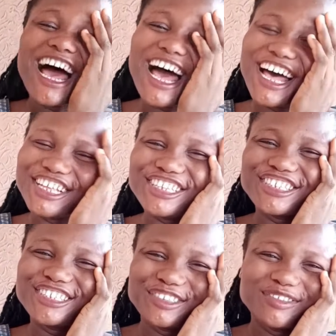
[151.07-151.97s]
I
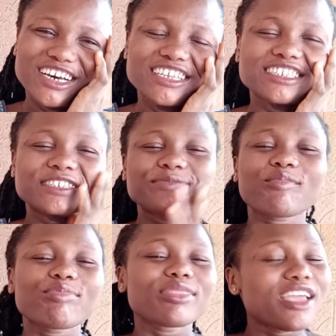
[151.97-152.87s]
don't know, but
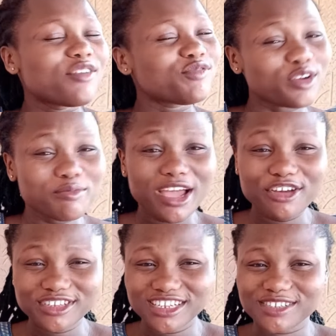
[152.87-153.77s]
from my
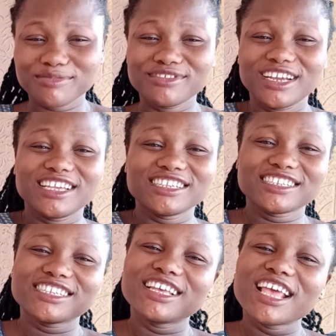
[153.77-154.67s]
own
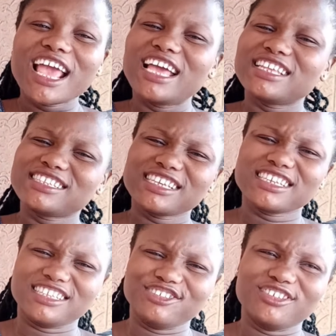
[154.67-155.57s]
experience, I
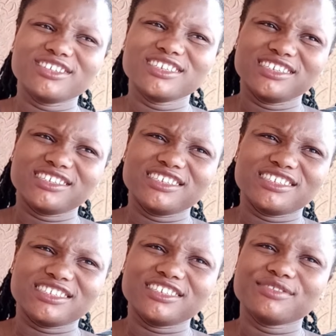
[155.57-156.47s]
think the journey is
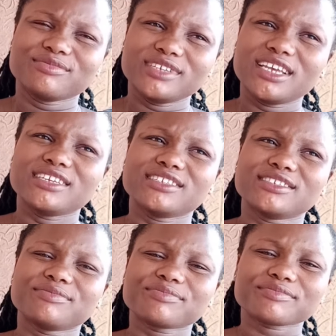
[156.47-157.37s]
easy.
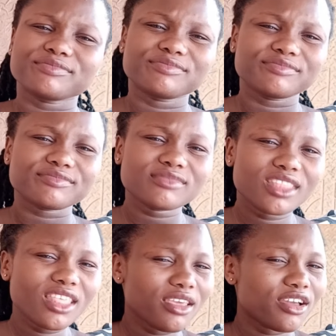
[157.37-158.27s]
Yes,
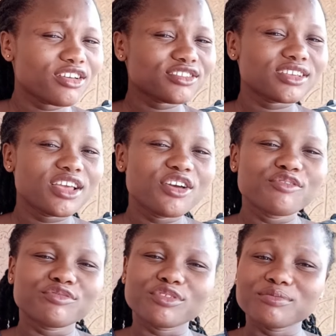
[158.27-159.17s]
because
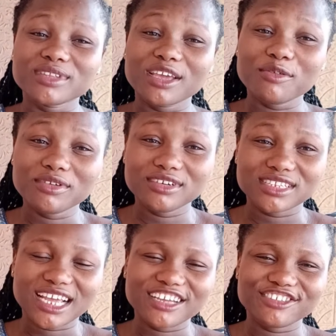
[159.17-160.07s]
from day
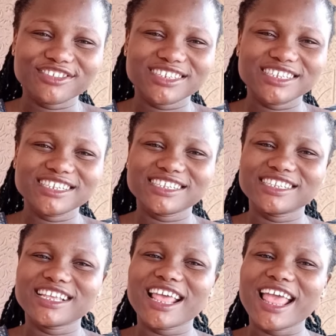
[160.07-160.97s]
one I
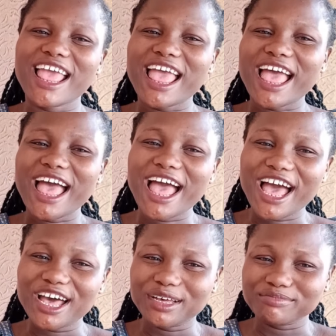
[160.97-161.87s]
noticed
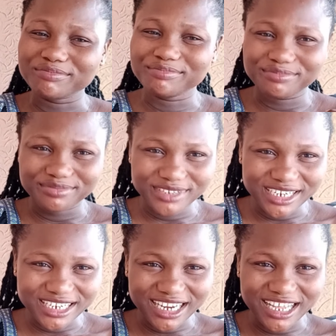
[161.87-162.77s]
I'm
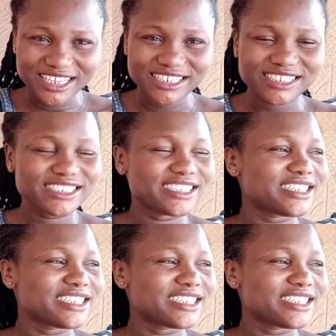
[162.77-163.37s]
pregnant.